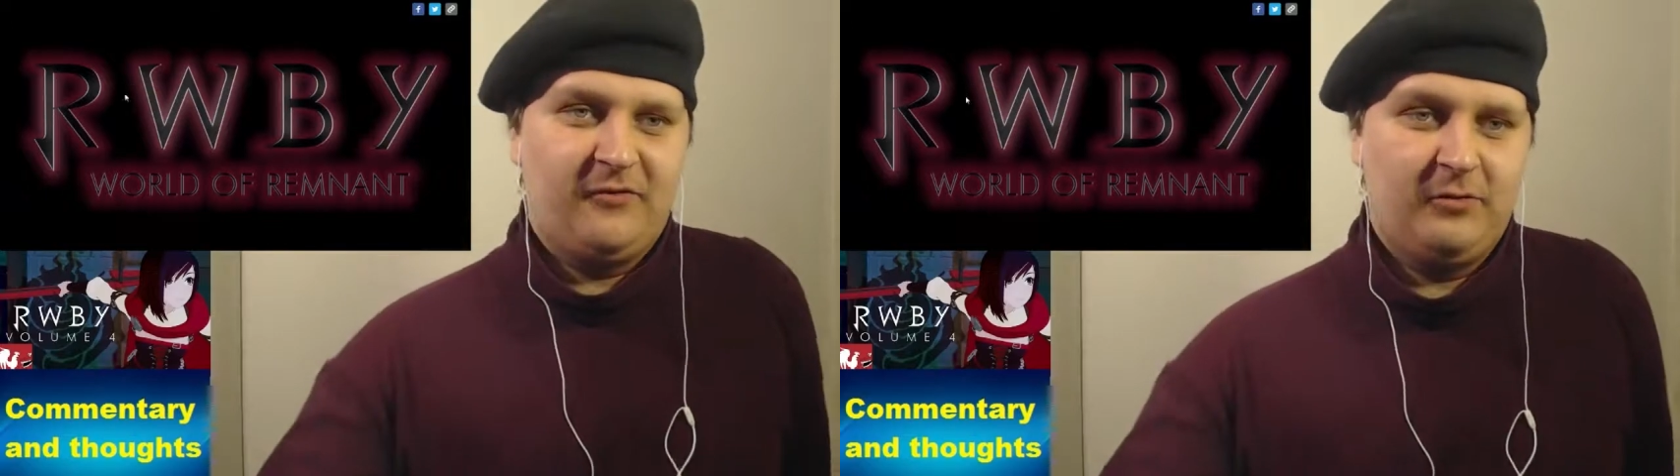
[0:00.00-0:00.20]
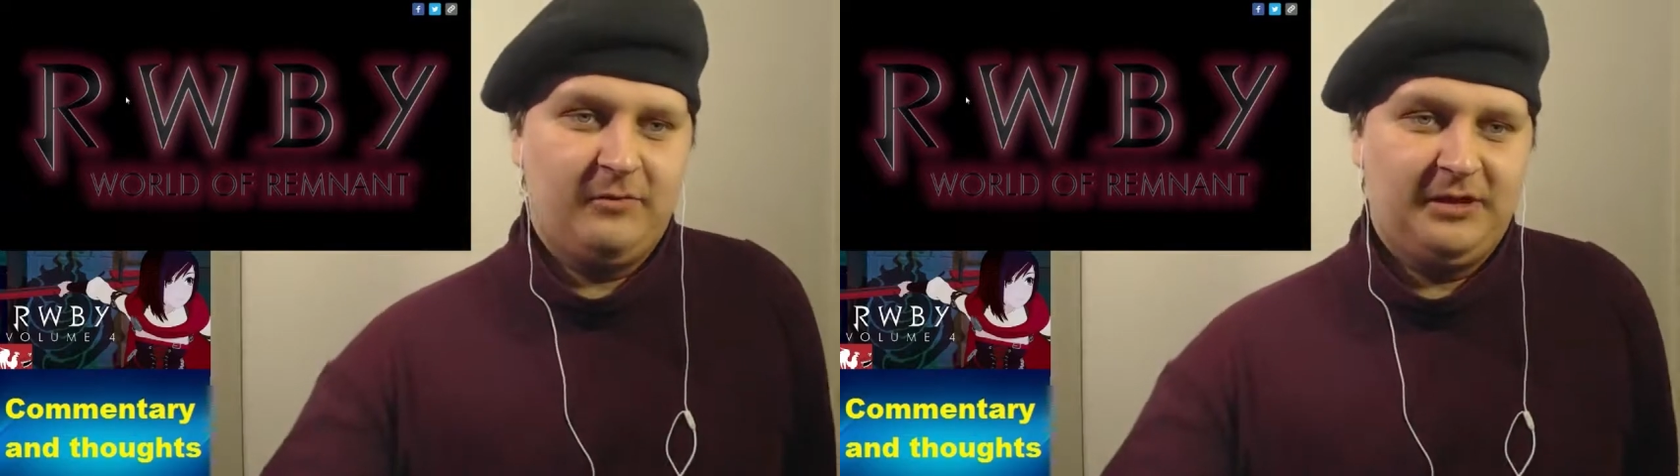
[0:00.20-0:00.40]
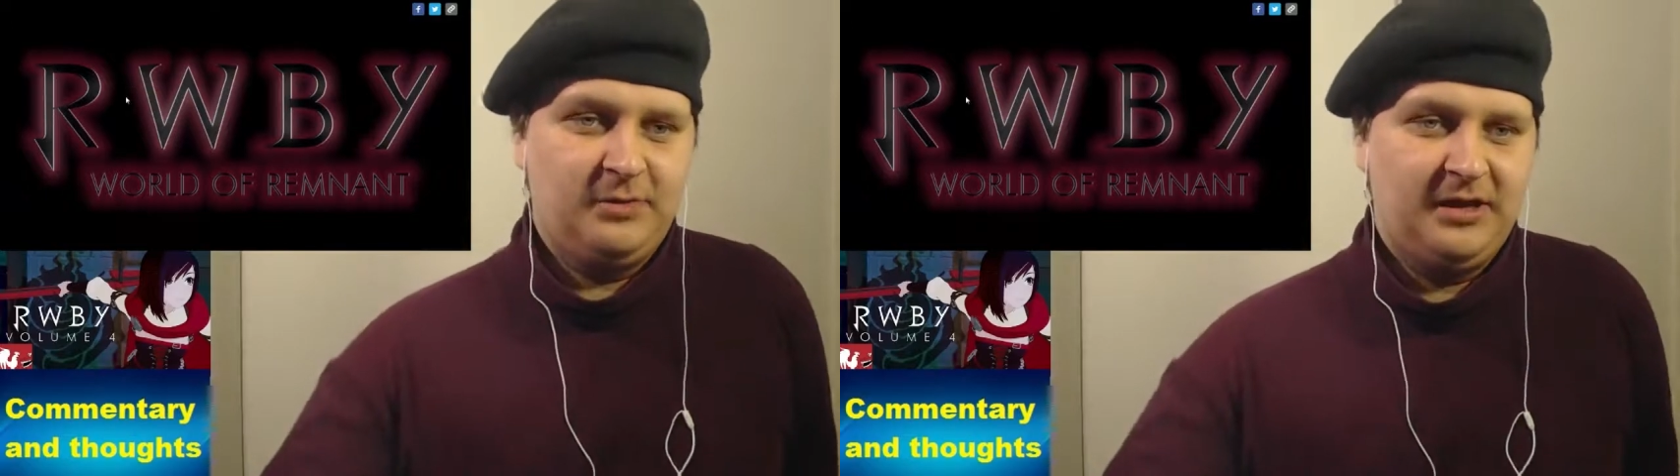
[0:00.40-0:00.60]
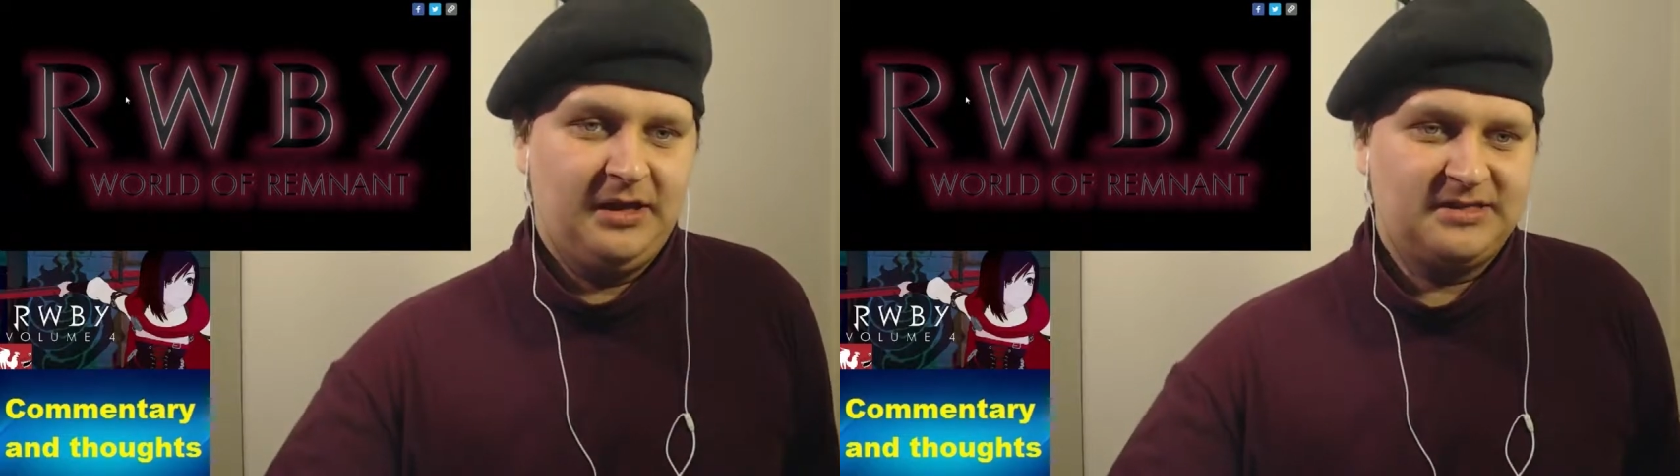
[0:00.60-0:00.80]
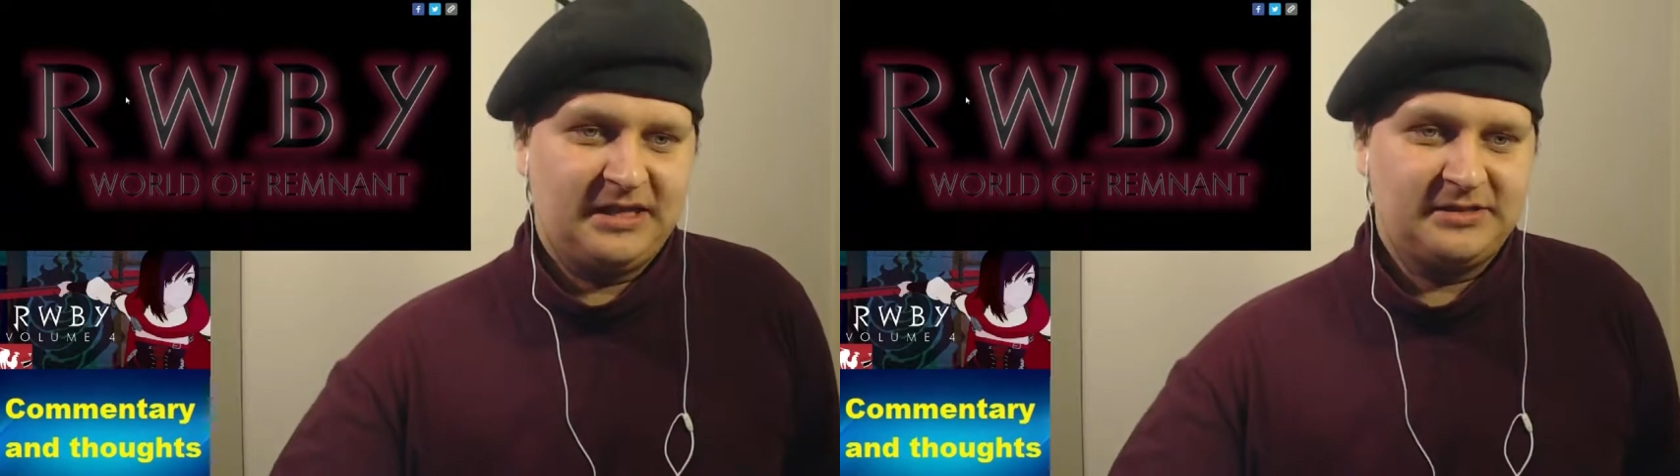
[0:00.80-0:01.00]
for me to
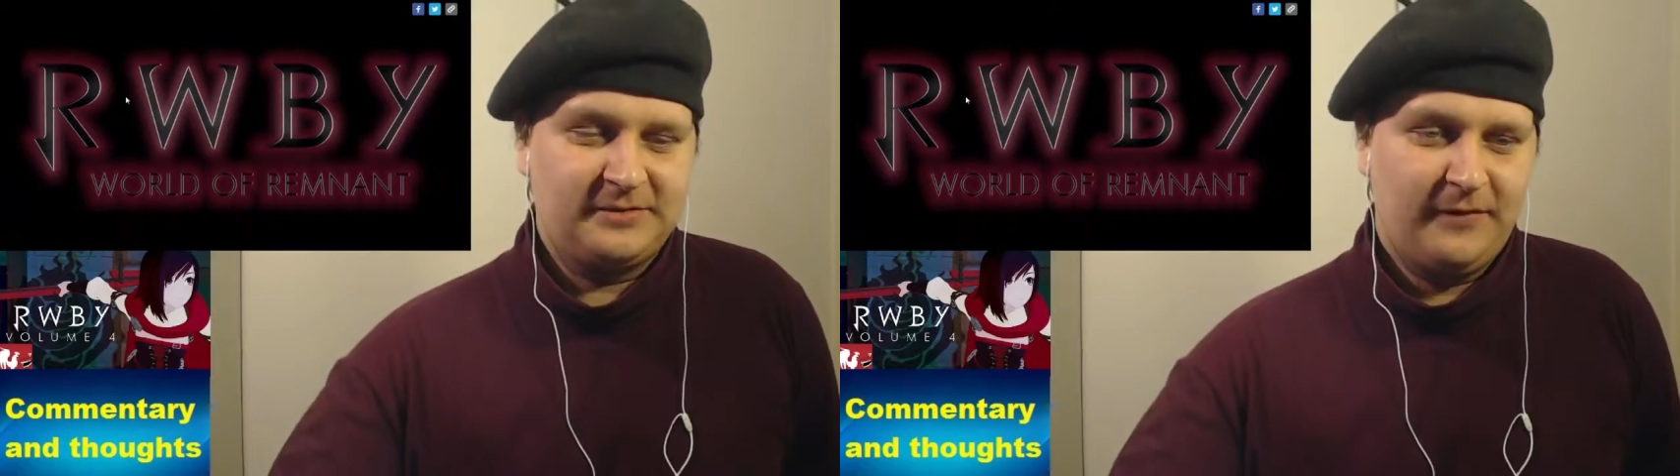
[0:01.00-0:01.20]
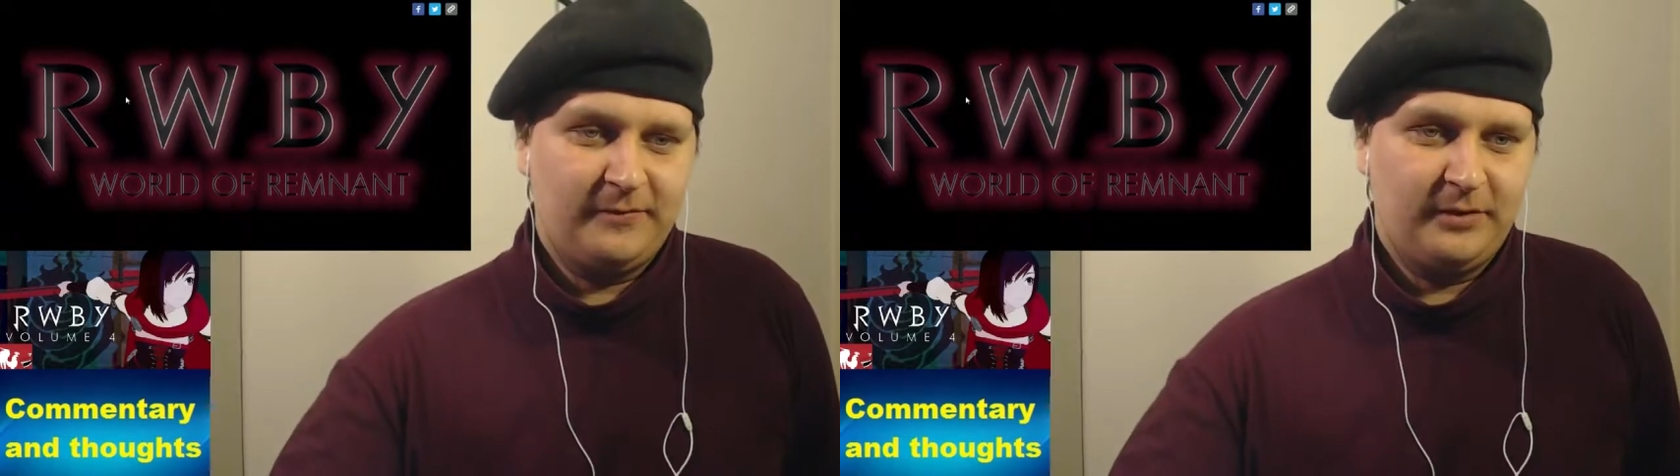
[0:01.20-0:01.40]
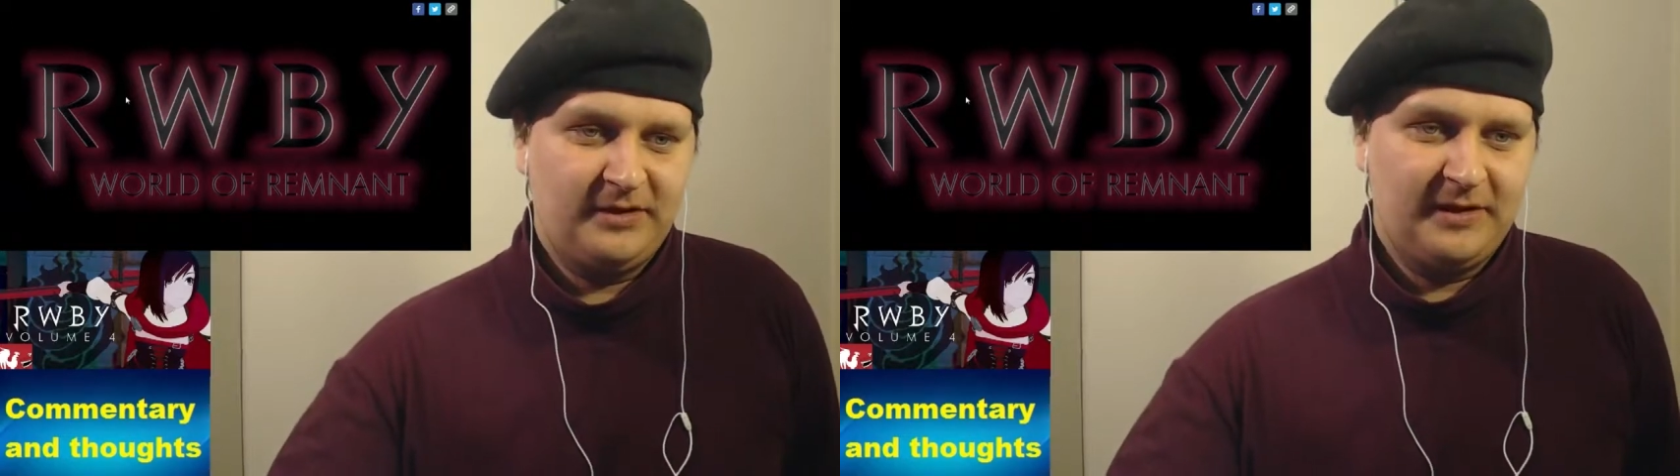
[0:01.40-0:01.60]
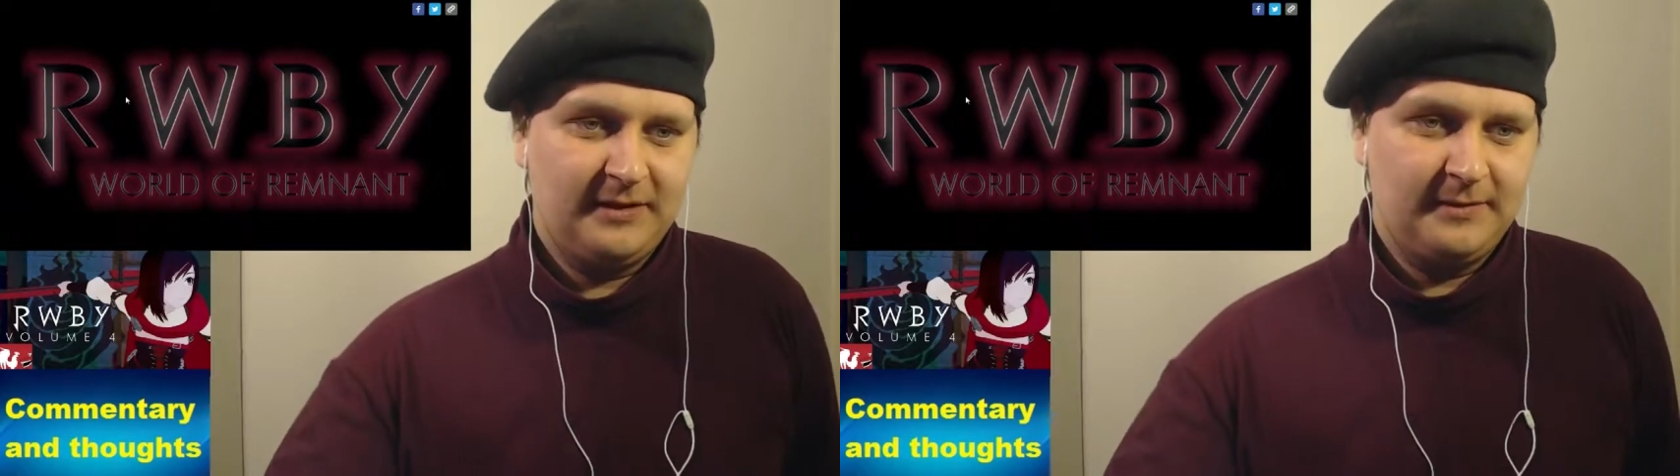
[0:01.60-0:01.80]
be satisfied with it.